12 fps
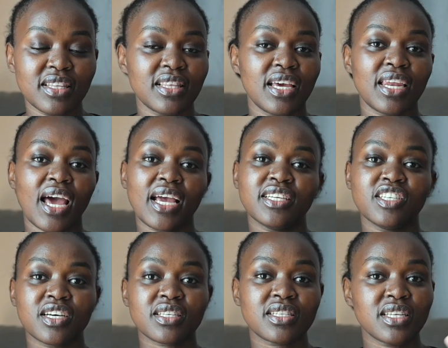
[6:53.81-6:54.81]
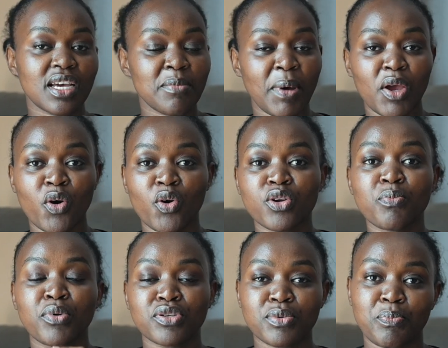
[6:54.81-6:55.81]
Then I just take my code,
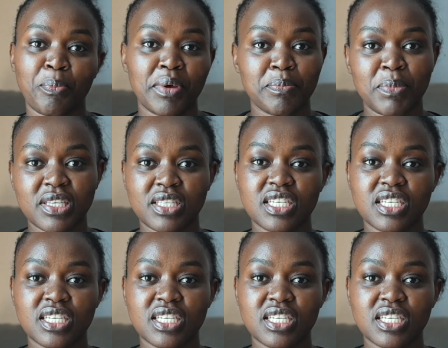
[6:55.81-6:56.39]
paste